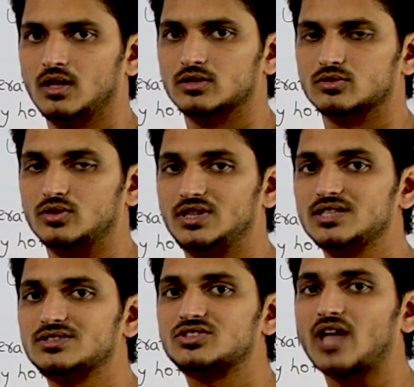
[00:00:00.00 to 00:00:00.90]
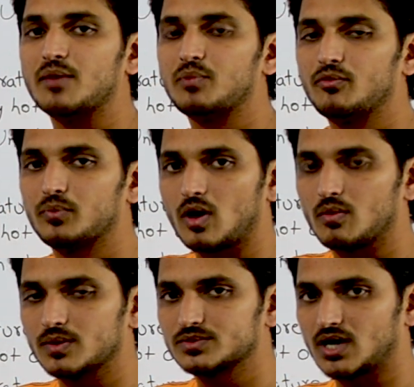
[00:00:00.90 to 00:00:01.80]
So this type of
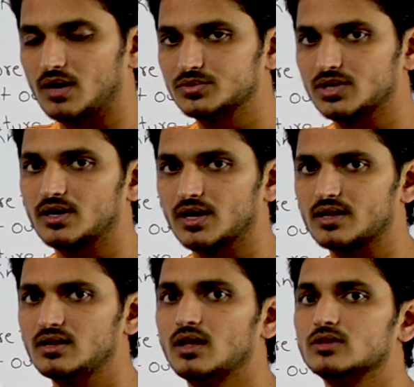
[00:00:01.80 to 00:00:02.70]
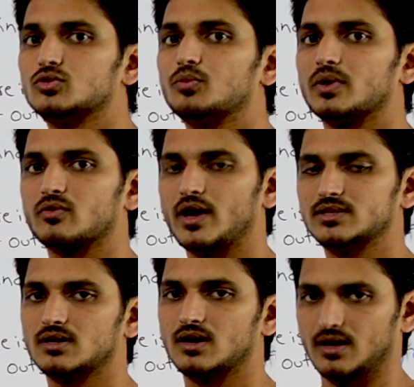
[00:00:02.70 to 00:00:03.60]
problems comes under
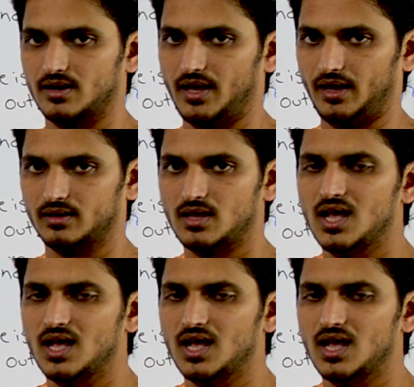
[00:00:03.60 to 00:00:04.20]
supervised learning.